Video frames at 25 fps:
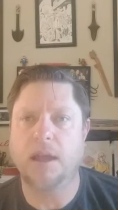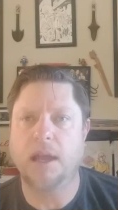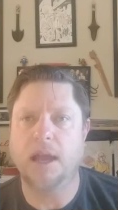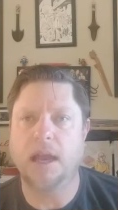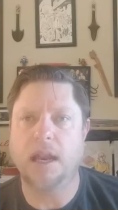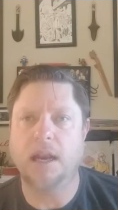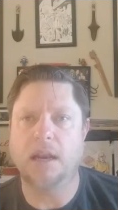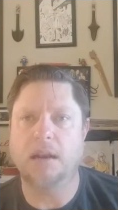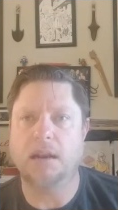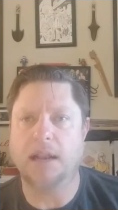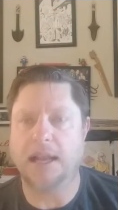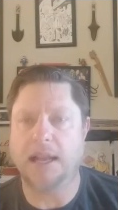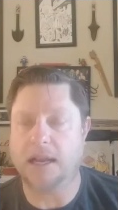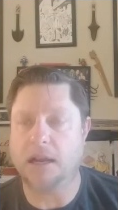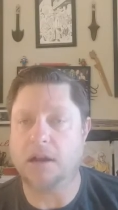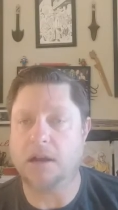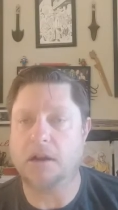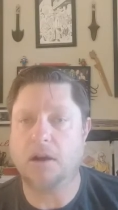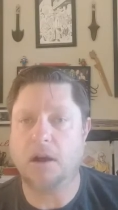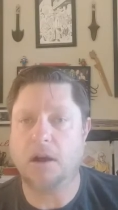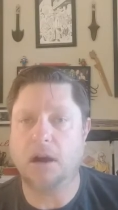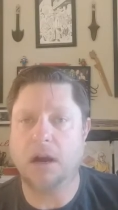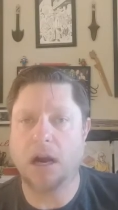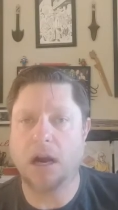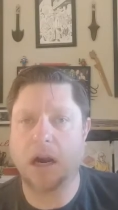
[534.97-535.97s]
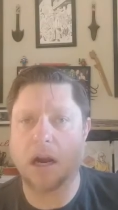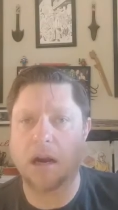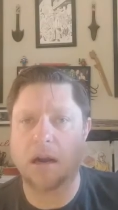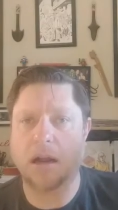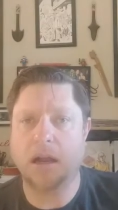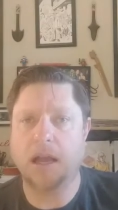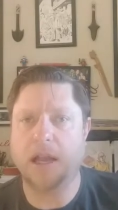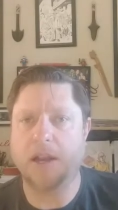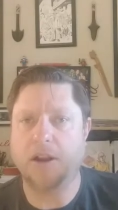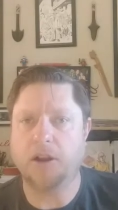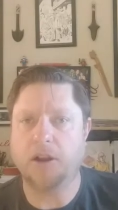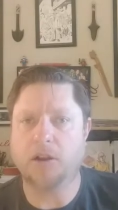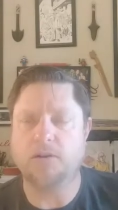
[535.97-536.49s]
and like a car,
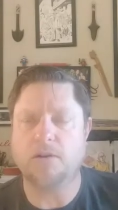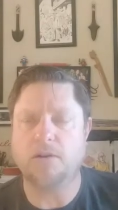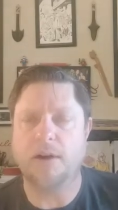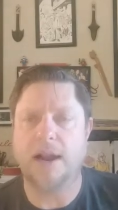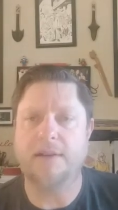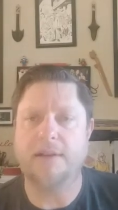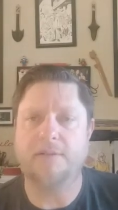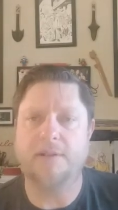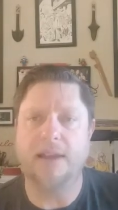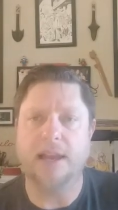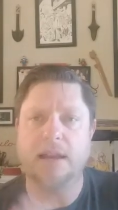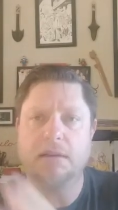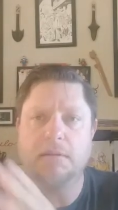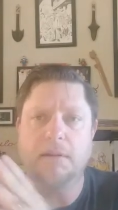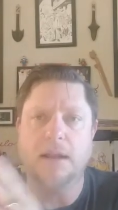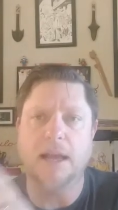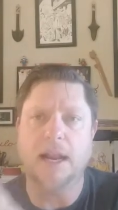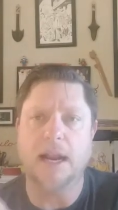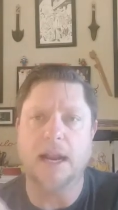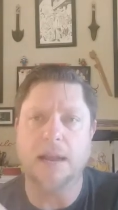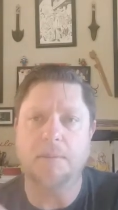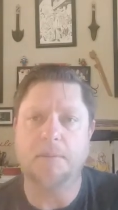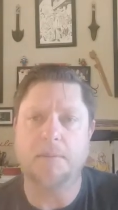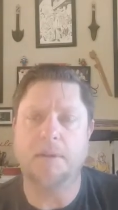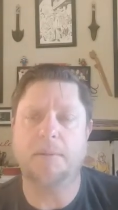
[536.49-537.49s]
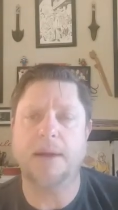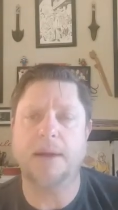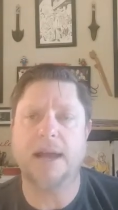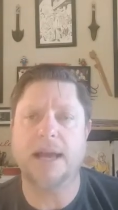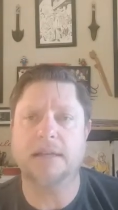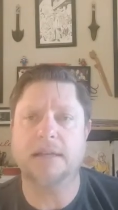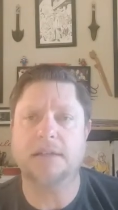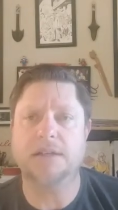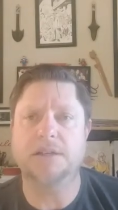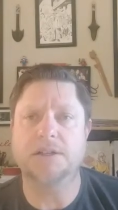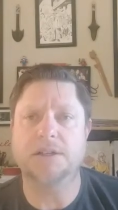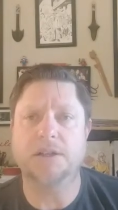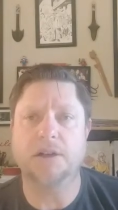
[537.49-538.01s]
and you're driving and I'm the
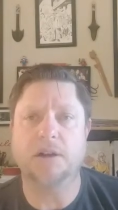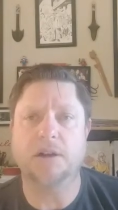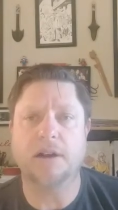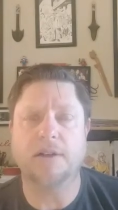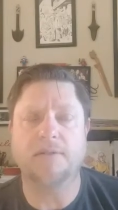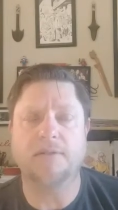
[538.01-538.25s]
passenger.